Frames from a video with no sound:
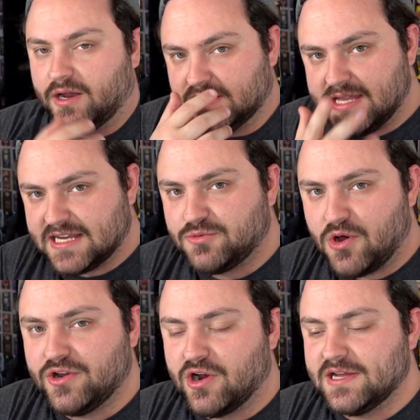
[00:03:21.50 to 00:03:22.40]
right, this next
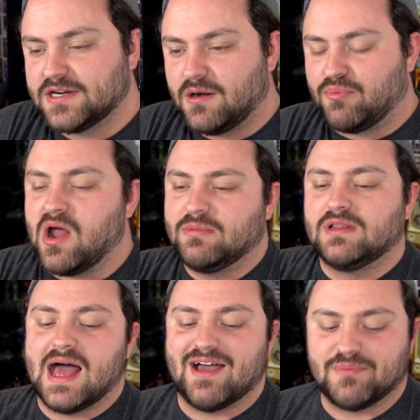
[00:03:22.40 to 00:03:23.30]
one, you guys are gonna probably
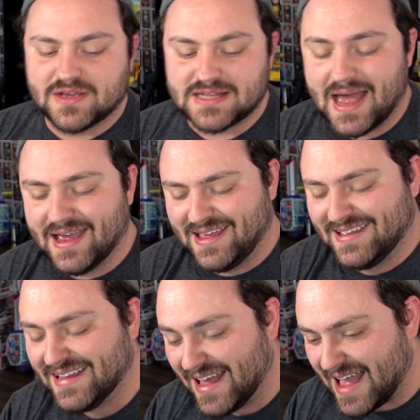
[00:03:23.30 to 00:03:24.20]
laugh because
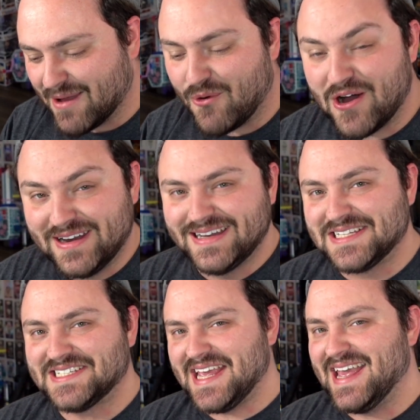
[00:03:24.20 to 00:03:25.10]
I wanted to
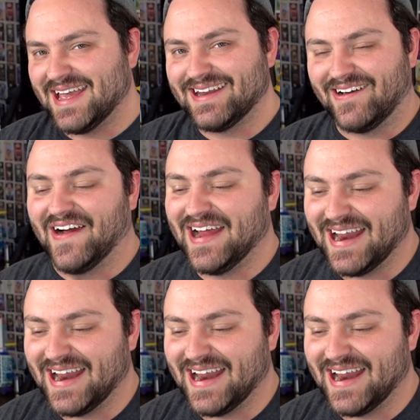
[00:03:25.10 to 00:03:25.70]
see it, all right?